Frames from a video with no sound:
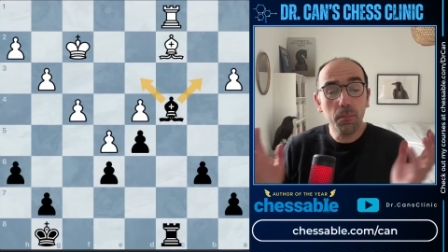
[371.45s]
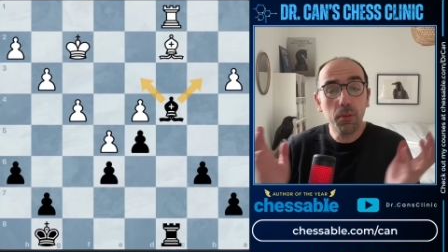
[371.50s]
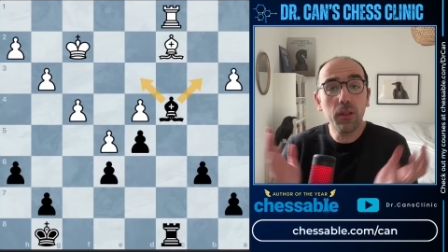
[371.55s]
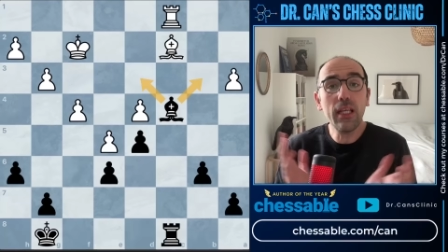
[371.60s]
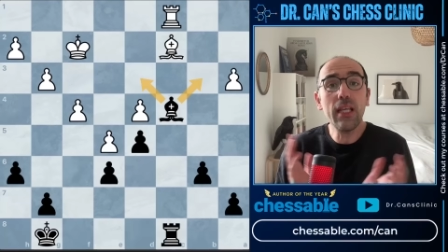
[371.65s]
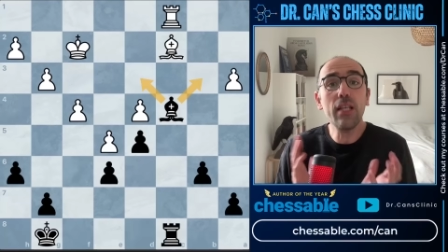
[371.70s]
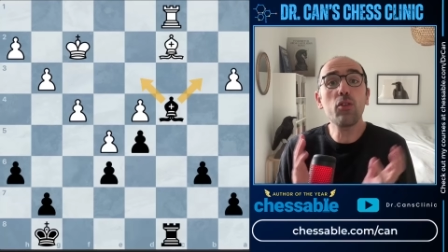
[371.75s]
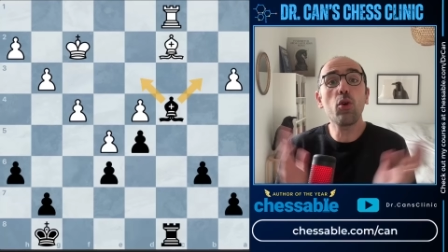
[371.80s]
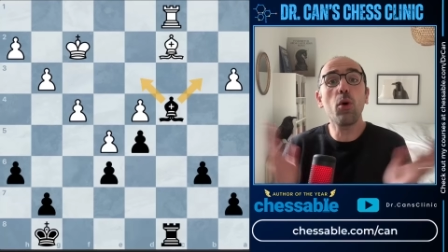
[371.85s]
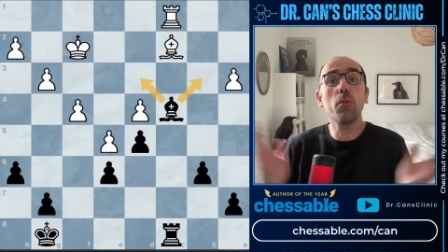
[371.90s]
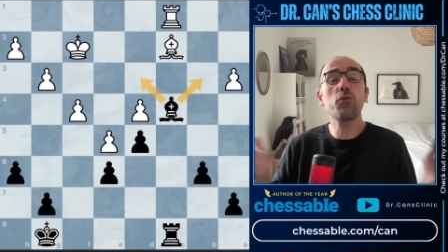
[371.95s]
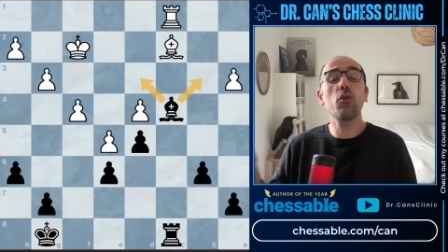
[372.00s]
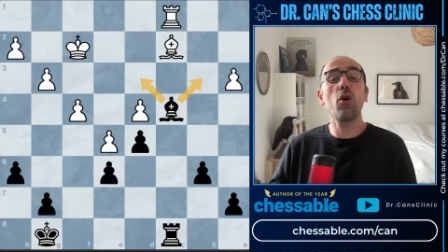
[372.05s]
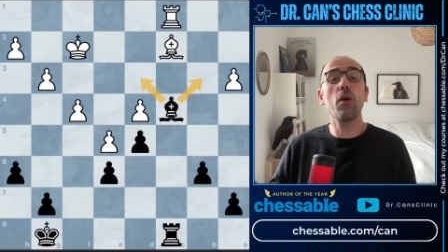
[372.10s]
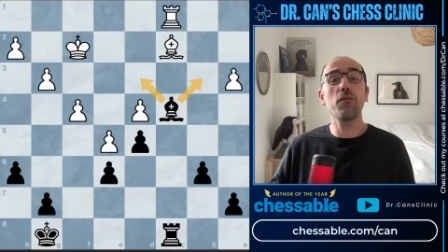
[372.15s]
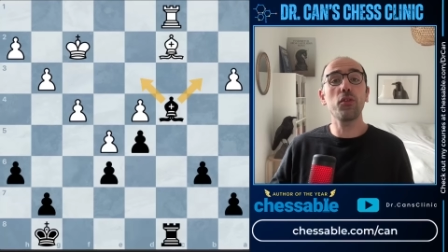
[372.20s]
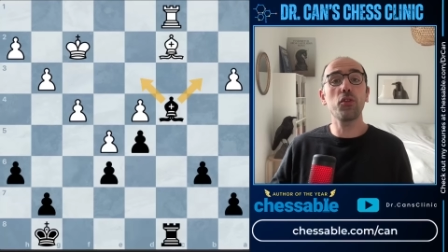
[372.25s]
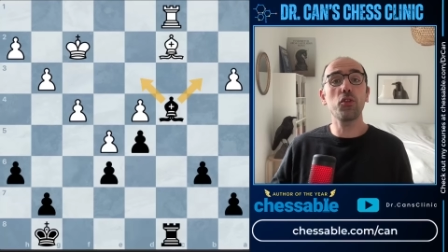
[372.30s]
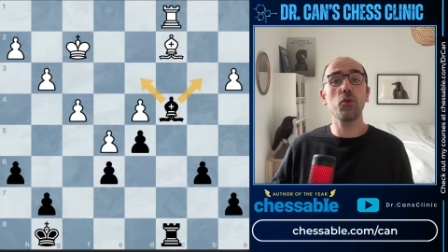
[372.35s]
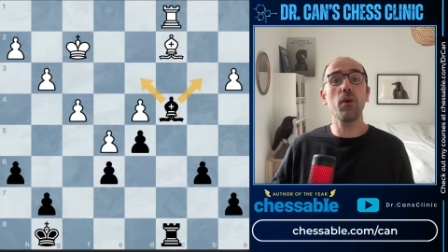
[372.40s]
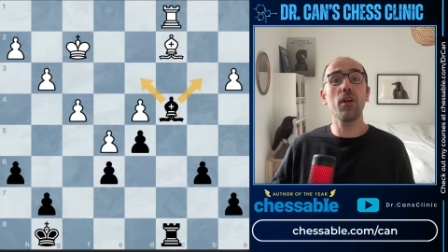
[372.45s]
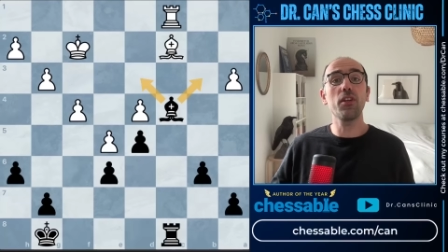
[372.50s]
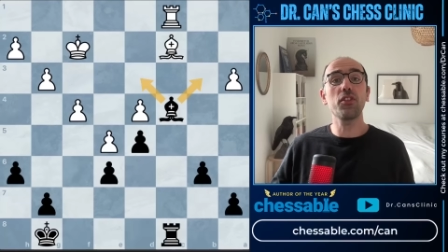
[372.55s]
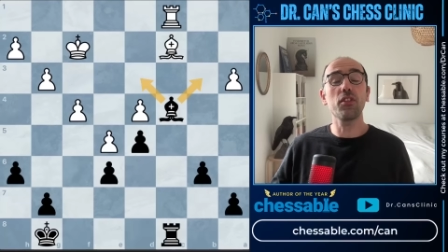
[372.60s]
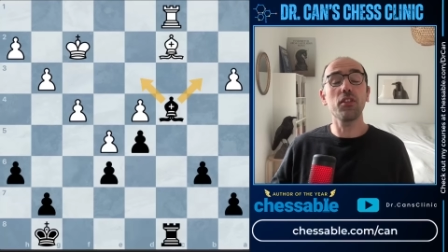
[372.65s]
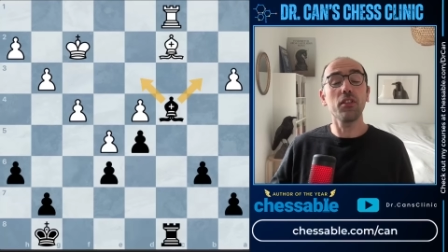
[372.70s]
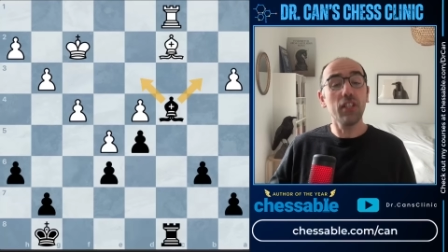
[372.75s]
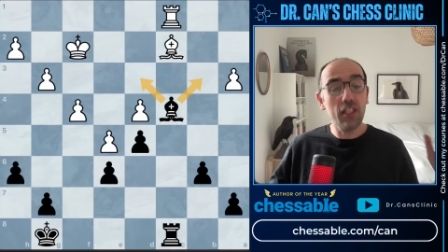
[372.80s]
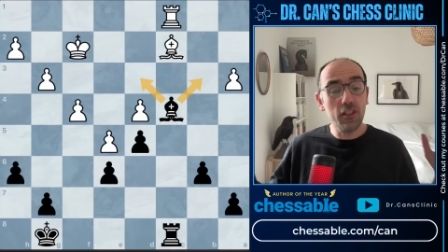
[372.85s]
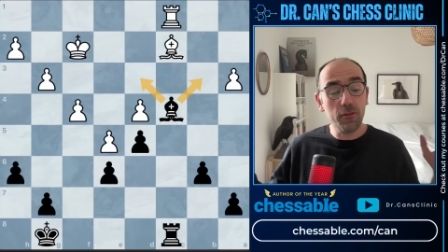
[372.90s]
Please observe the
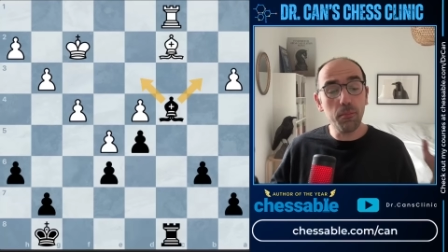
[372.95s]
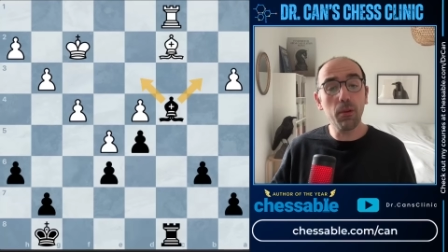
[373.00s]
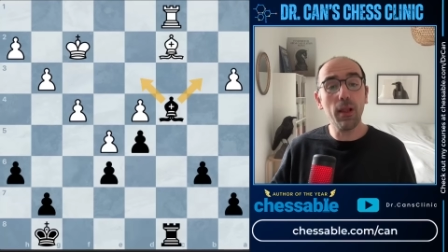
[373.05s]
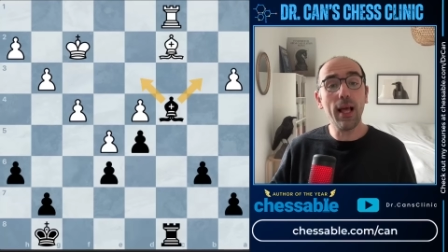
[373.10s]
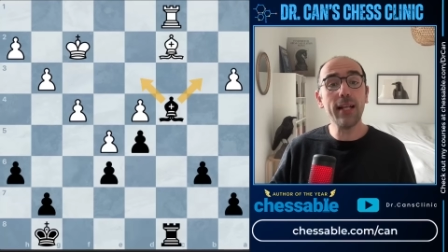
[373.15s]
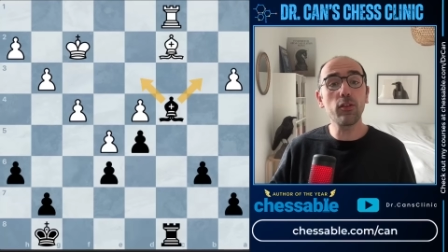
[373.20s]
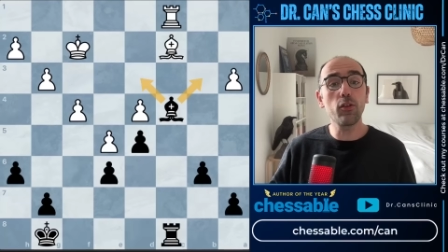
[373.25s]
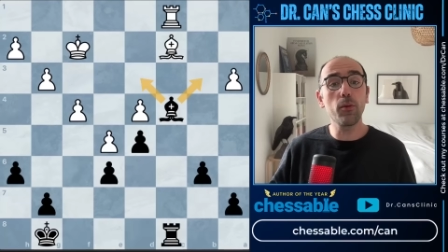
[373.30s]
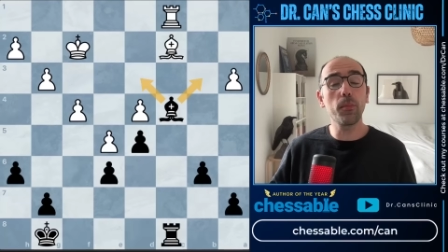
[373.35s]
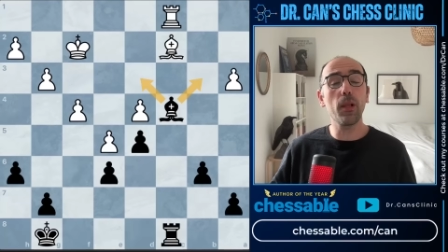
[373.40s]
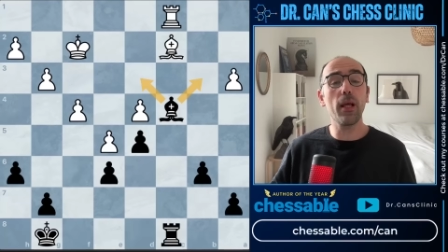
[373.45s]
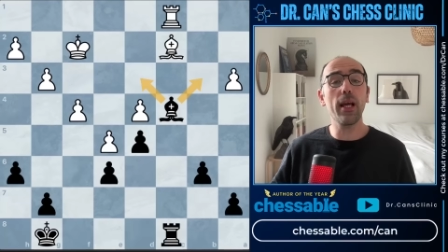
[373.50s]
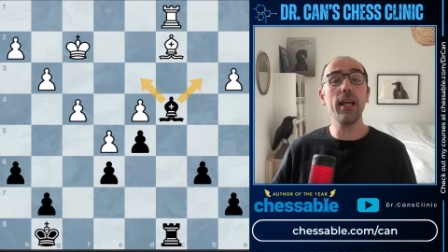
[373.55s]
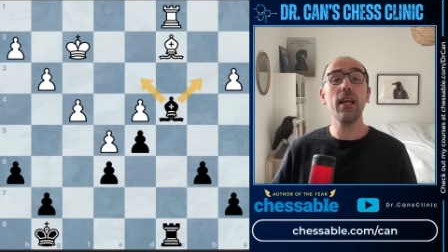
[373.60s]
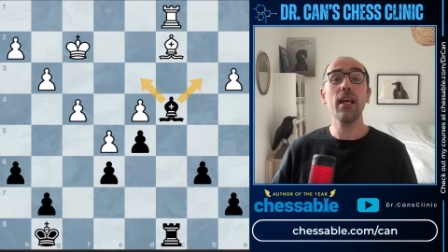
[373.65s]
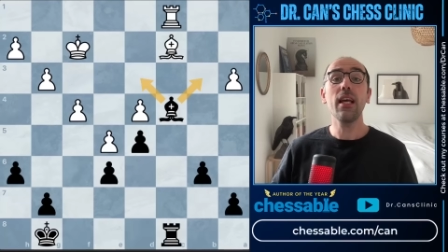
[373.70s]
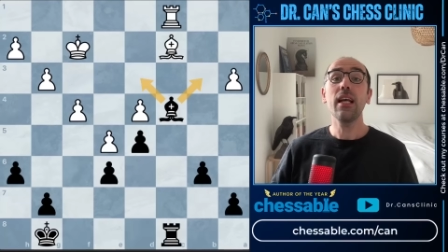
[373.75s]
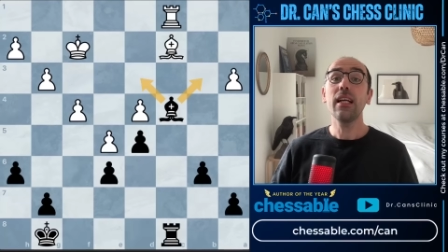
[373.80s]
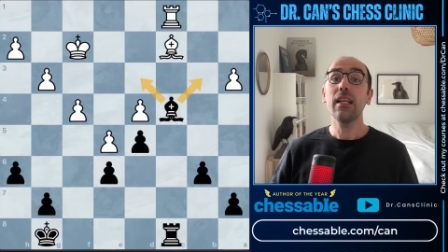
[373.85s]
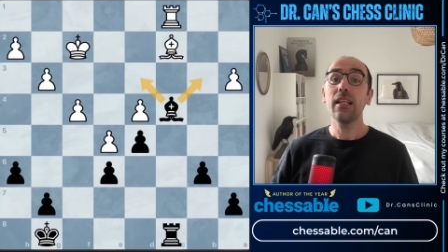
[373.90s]
situation. It's black to play.